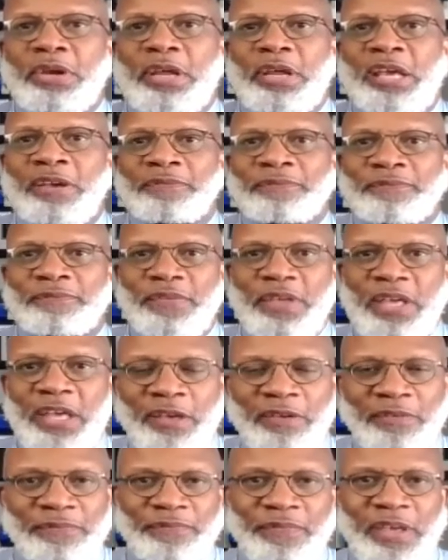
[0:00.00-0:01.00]
if
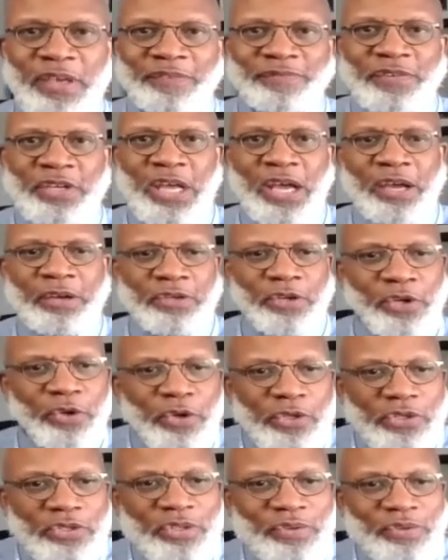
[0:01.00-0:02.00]
if if Dr.
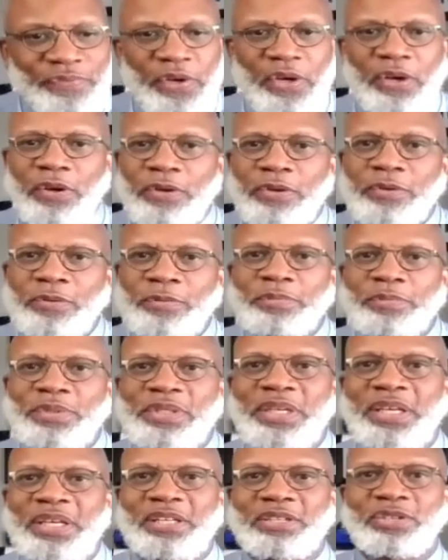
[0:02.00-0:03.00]
Christopher
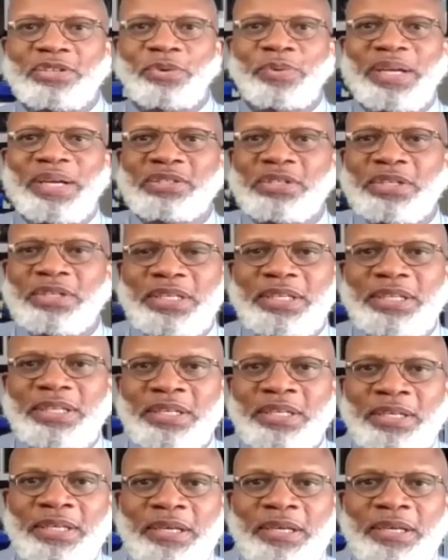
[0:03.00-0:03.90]
Holmes gets arrested,